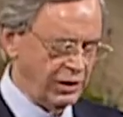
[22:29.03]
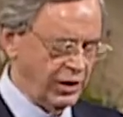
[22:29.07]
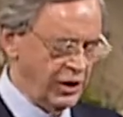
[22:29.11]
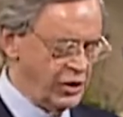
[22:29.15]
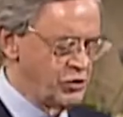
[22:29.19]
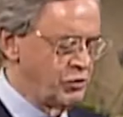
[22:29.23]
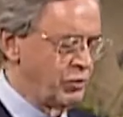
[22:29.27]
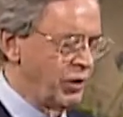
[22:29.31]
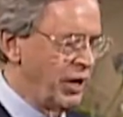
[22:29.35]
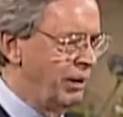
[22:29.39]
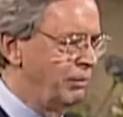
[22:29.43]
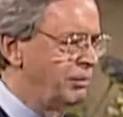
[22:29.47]

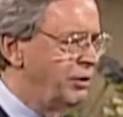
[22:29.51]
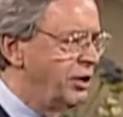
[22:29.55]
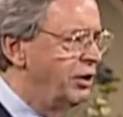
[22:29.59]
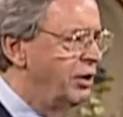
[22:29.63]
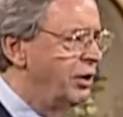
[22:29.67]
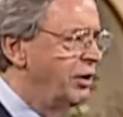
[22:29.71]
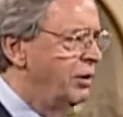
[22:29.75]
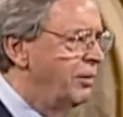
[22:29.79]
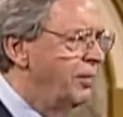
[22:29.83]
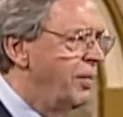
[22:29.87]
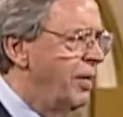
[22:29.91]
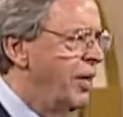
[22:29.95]
here's what I'm to
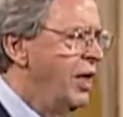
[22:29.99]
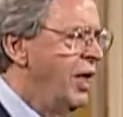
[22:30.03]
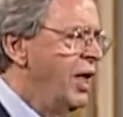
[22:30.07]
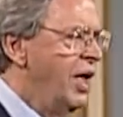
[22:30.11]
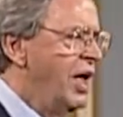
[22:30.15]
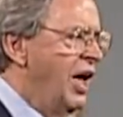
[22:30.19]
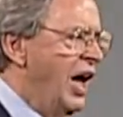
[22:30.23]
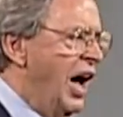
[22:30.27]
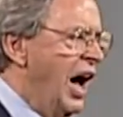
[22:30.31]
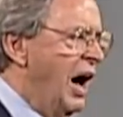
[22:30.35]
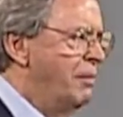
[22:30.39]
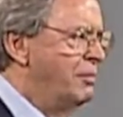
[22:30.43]
do
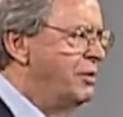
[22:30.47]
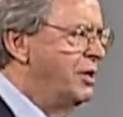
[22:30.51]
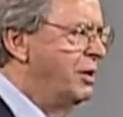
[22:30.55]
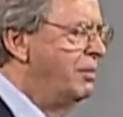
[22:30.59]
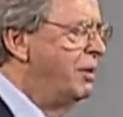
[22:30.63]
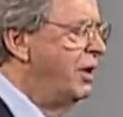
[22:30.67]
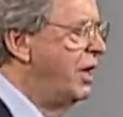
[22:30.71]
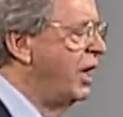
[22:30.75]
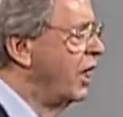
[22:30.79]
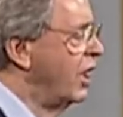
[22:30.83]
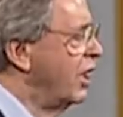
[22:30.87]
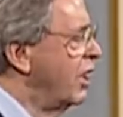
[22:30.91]
I'm to
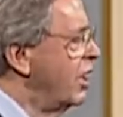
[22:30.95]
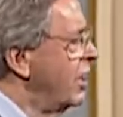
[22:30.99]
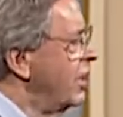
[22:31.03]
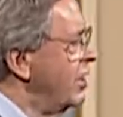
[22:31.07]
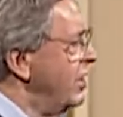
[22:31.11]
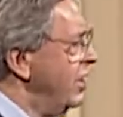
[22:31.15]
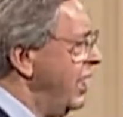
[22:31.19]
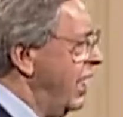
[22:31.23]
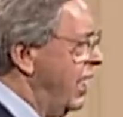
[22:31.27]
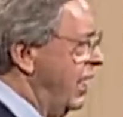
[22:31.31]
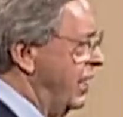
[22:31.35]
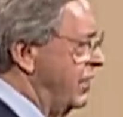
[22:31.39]
be alert,
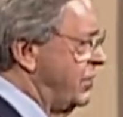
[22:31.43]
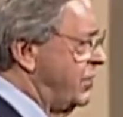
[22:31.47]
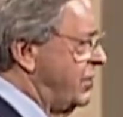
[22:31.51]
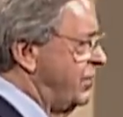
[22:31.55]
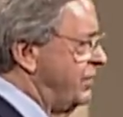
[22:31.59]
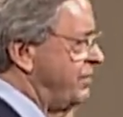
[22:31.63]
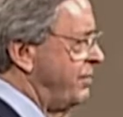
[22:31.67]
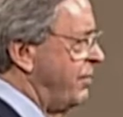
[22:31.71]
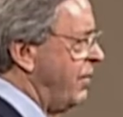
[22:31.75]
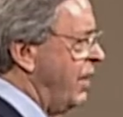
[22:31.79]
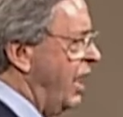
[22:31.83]
yes.